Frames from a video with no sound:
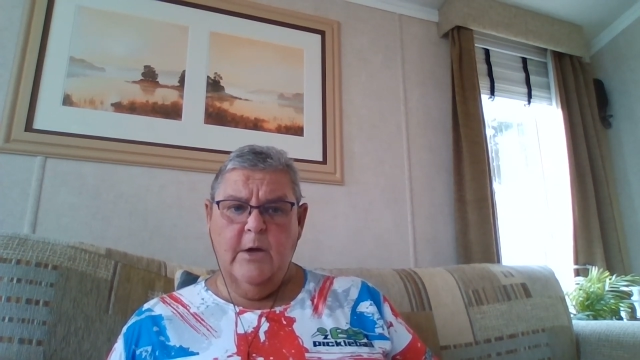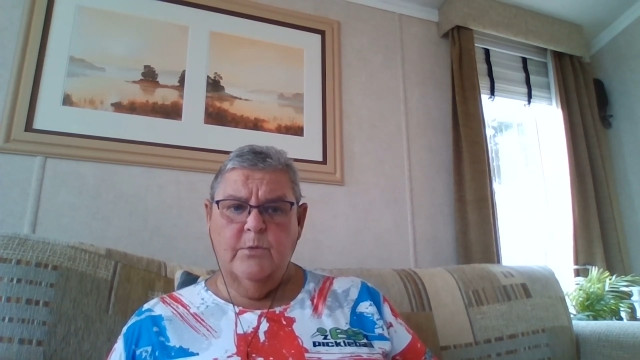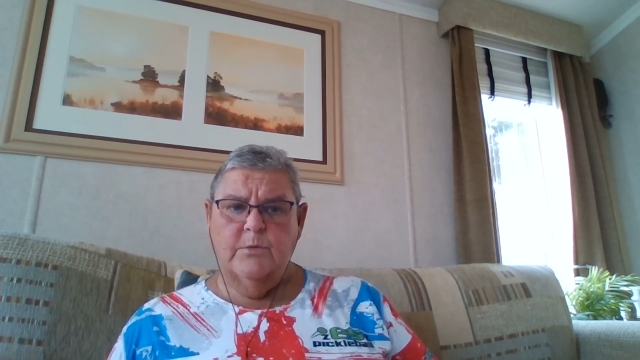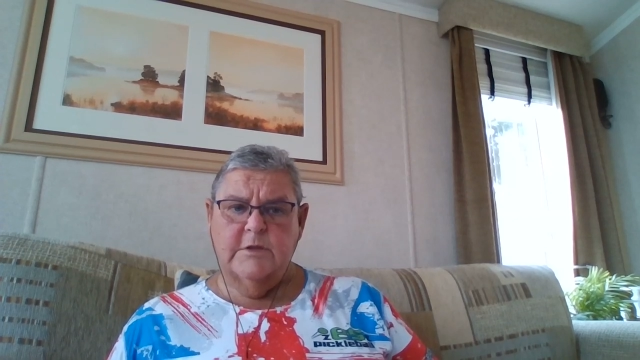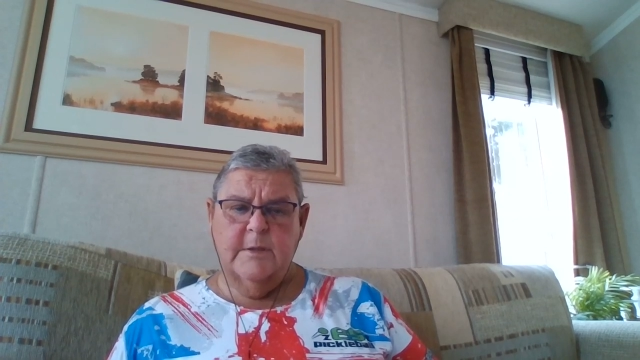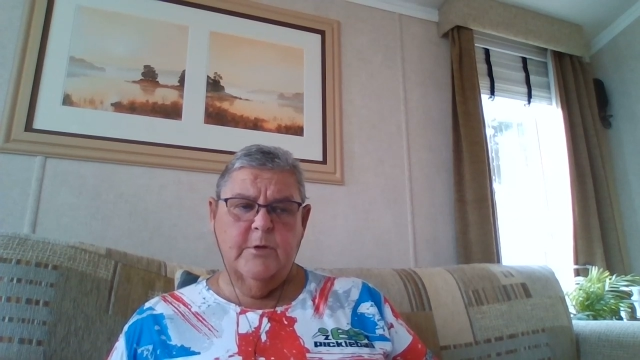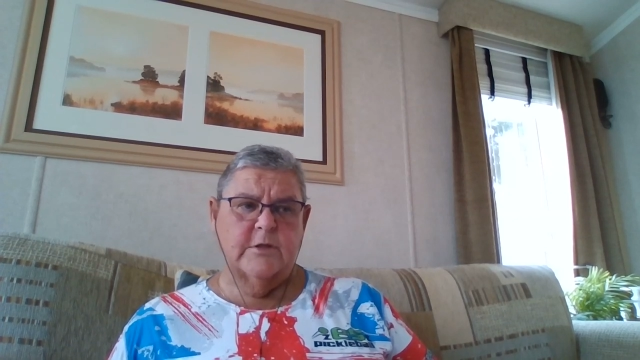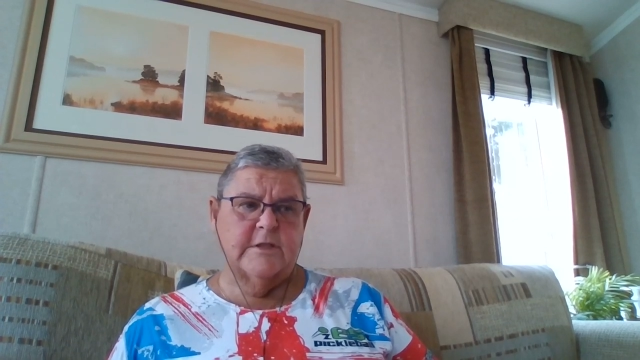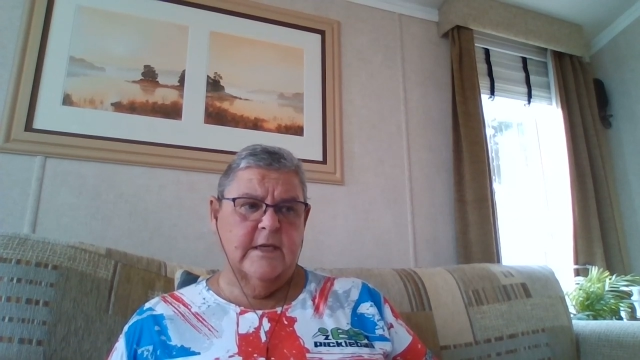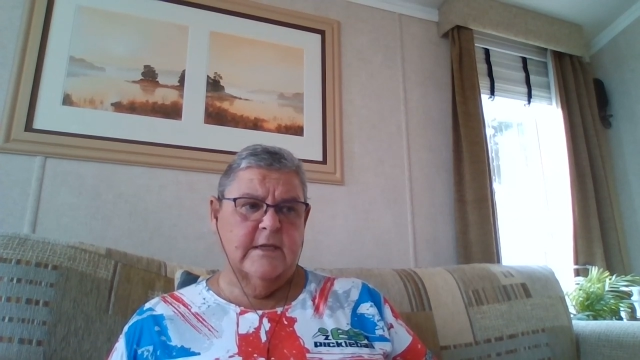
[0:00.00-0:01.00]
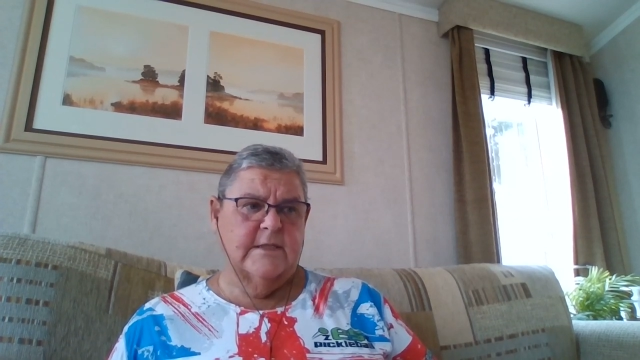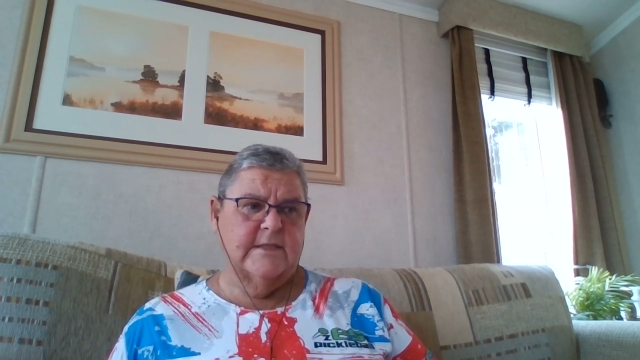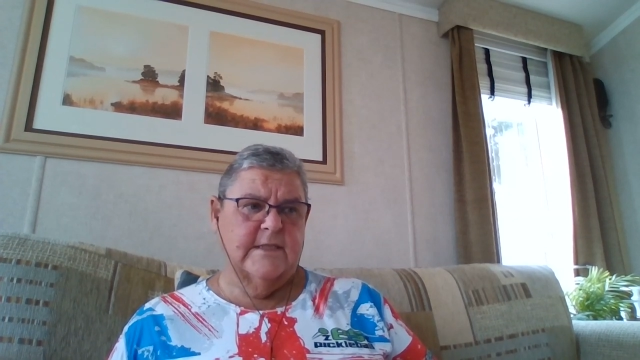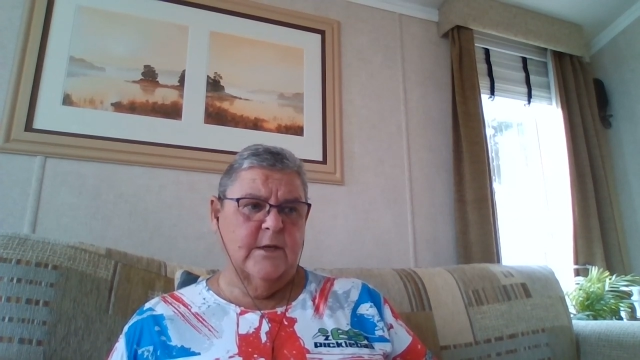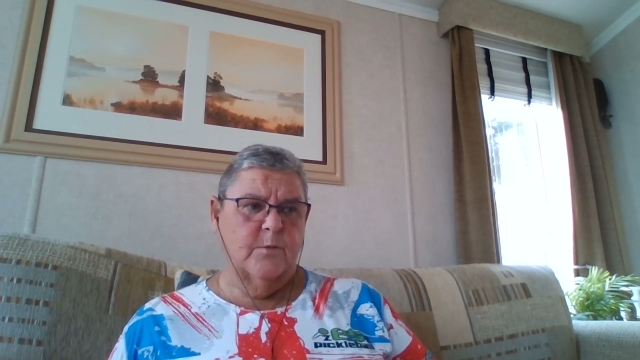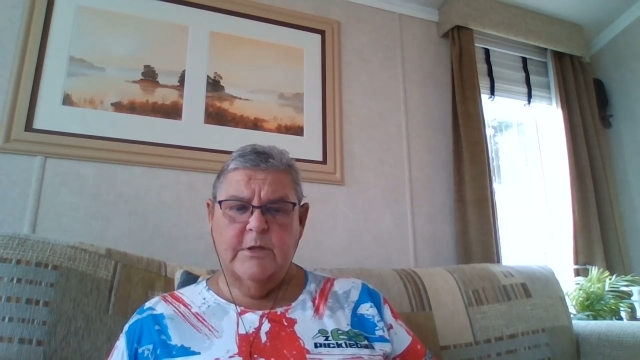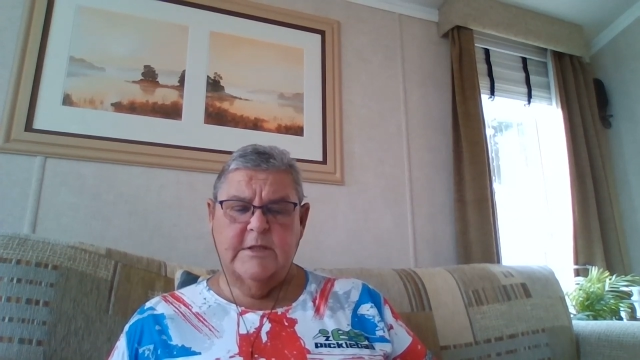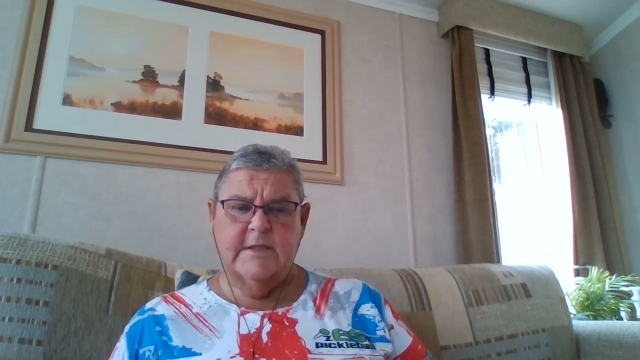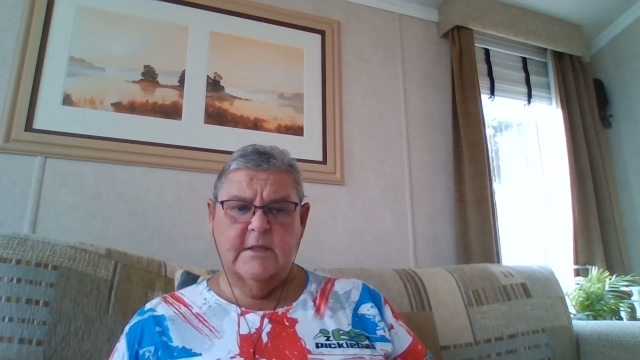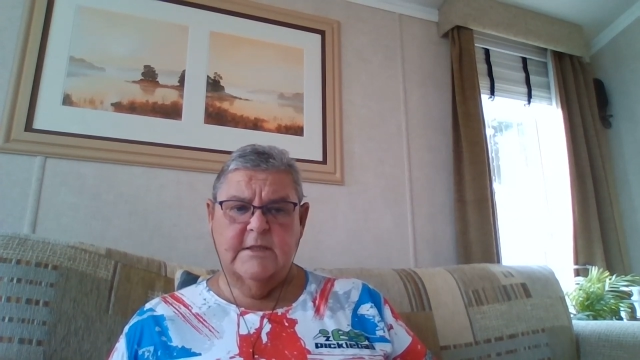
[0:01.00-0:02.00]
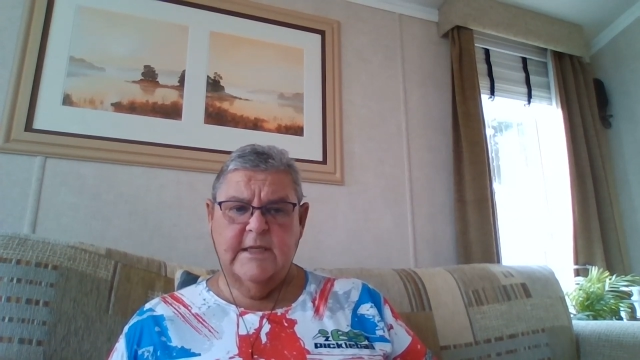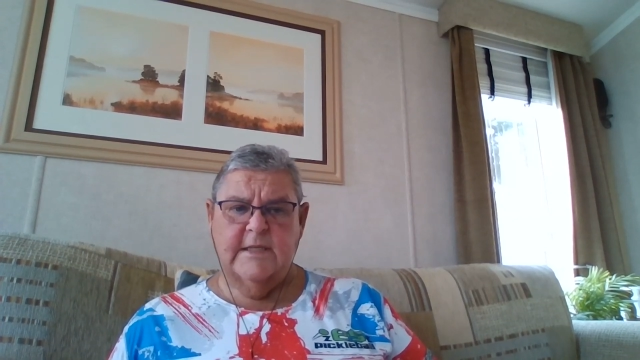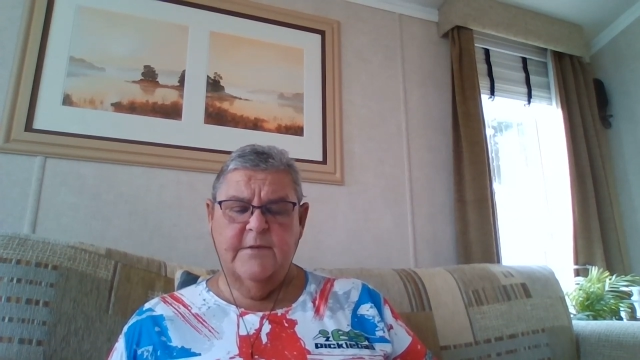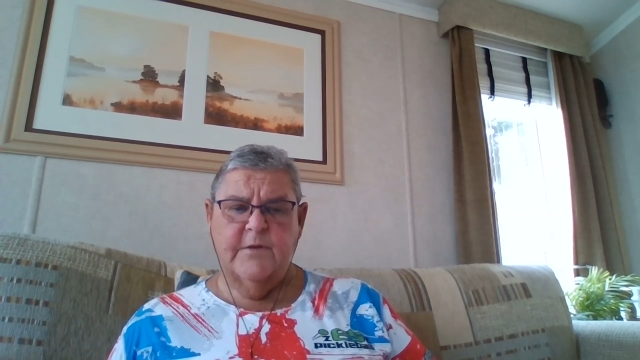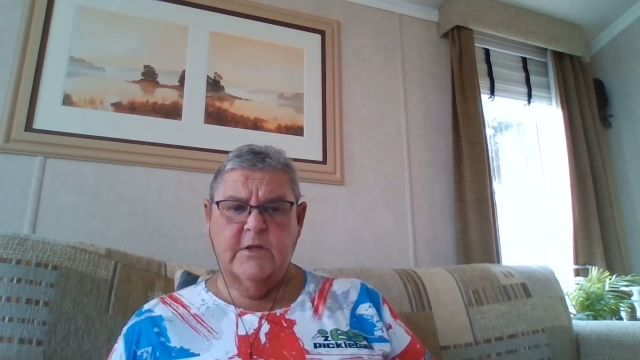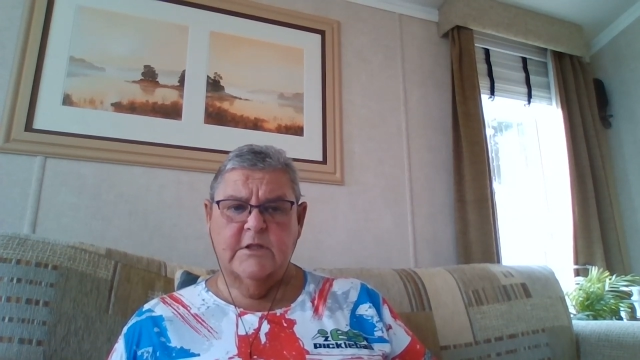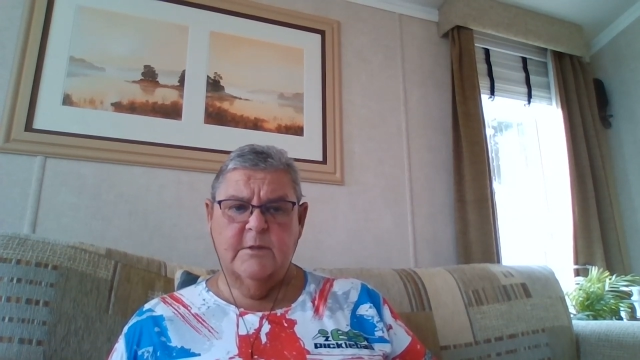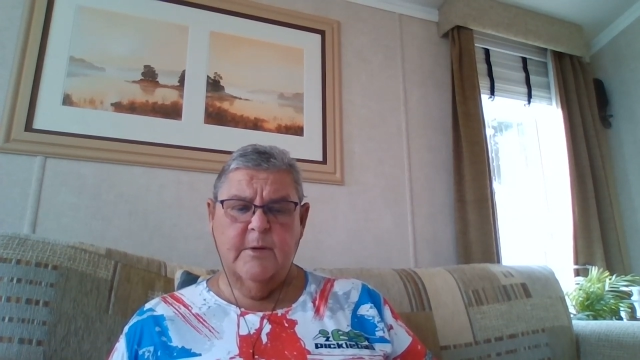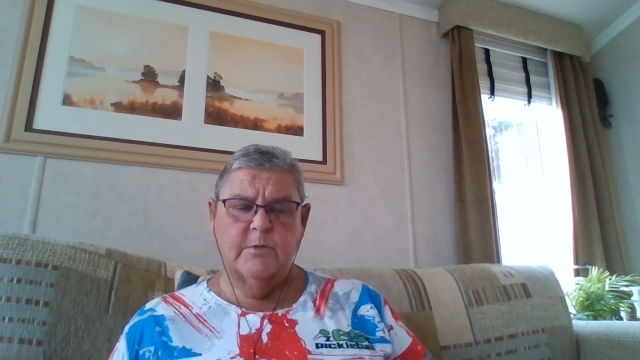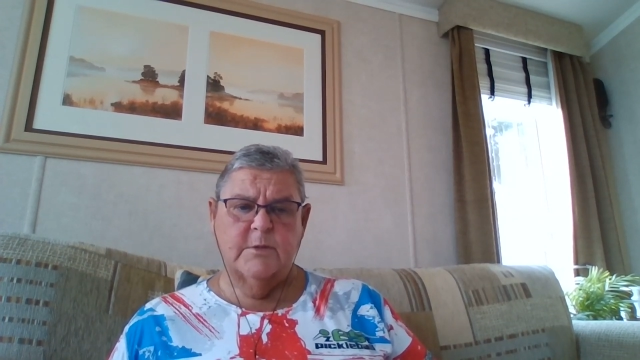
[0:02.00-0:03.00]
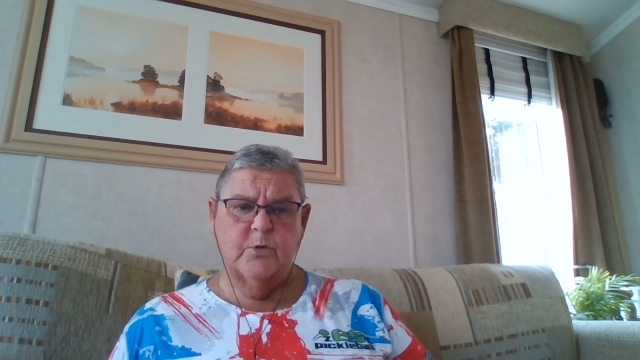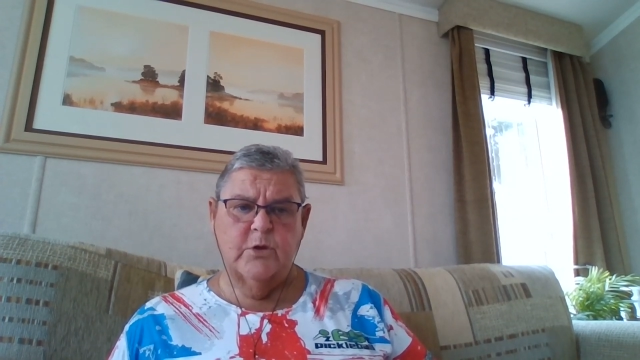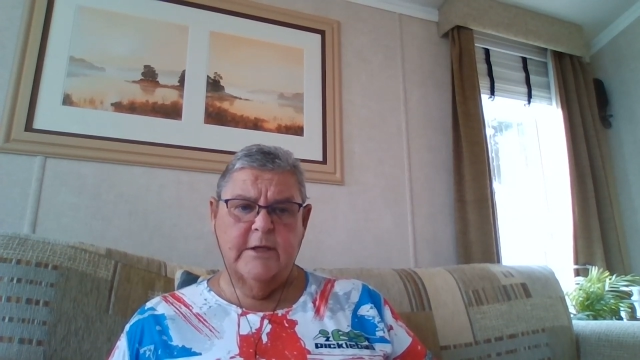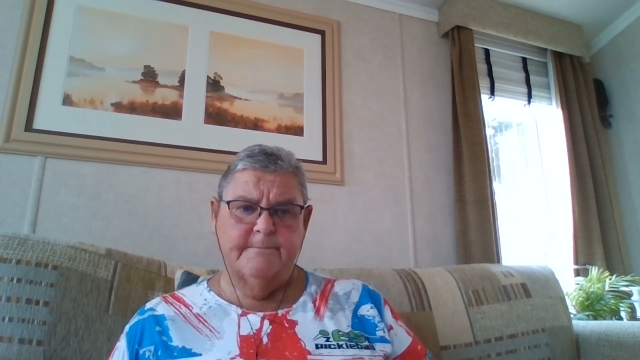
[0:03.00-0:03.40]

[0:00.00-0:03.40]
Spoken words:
I'm not saying this is anywhere near that, but it's still a significant amount of money.